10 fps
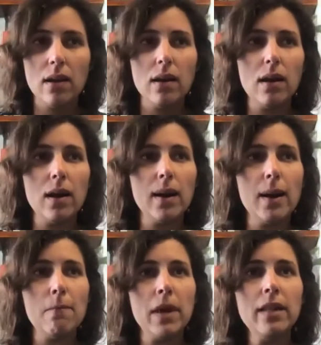
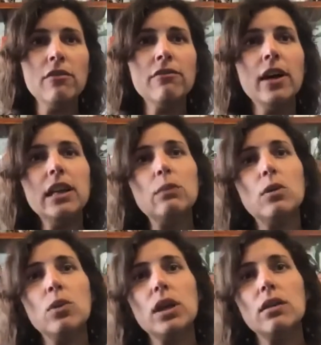Um, and then finally,
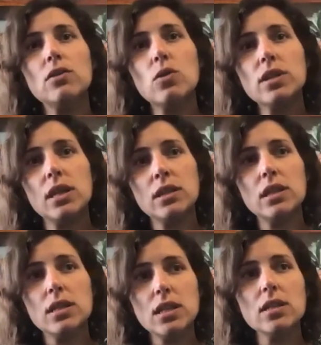when we, towards the end of
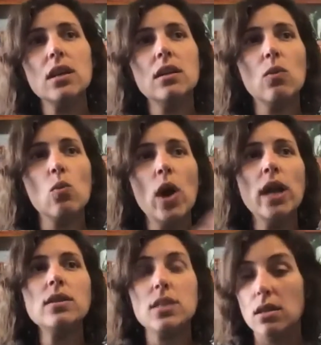the season,
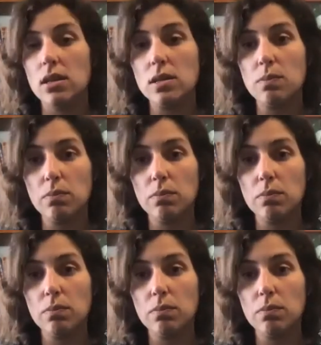went to these